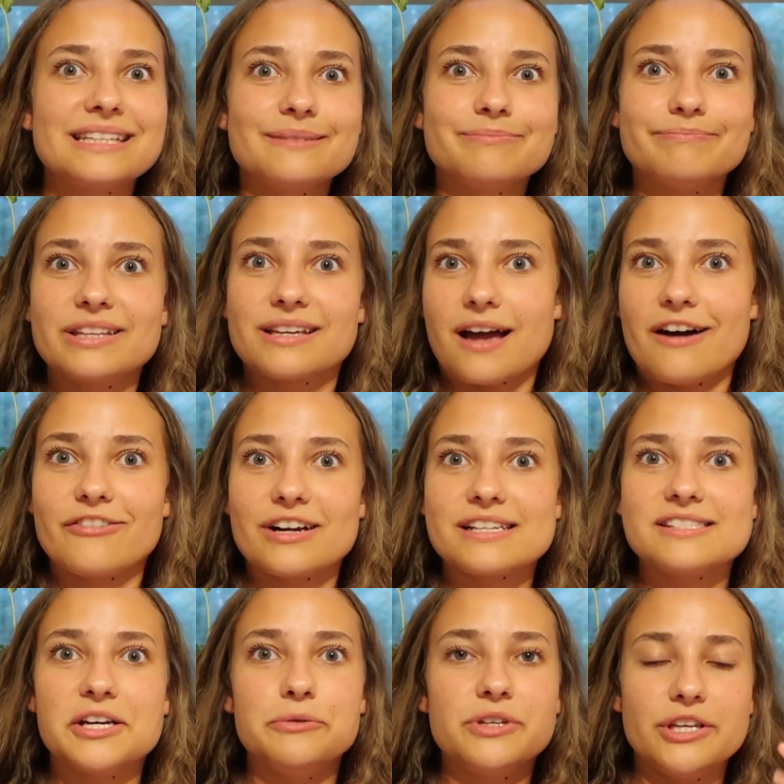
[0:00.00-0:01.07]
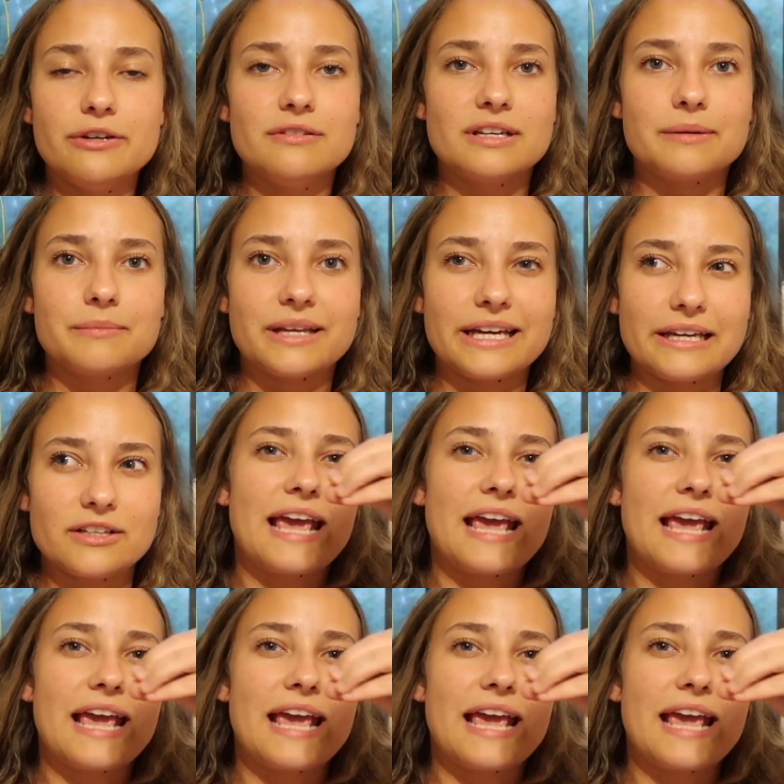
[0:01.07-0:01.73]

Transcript: the cover is so cute that I'm like,